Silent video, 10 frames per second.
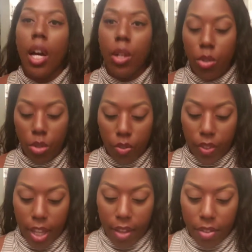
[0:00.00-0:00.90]
I don't know if
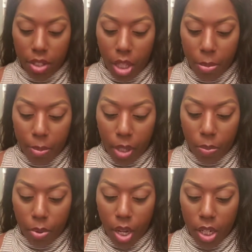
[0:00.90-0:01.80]
they have the same amount
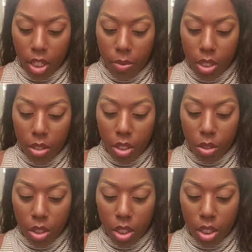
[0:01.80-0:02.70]
of product in them.
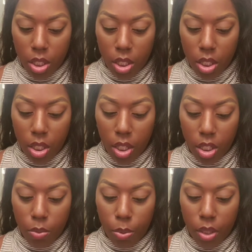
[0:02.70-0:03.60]
This is
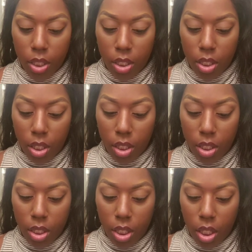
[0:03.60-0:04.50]

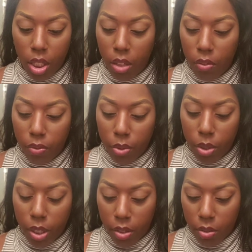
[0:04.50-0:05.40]
6.16
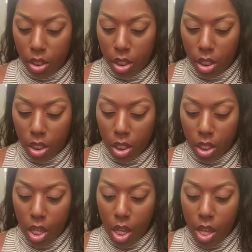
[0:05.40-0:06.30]
fluid ounces,
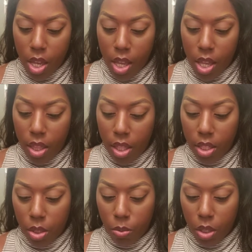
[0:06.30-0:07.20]
and
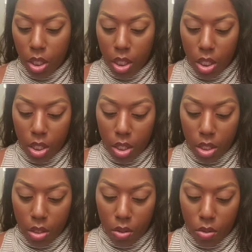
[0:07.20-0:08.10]
this one
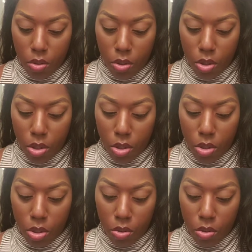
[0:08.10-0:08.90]
is...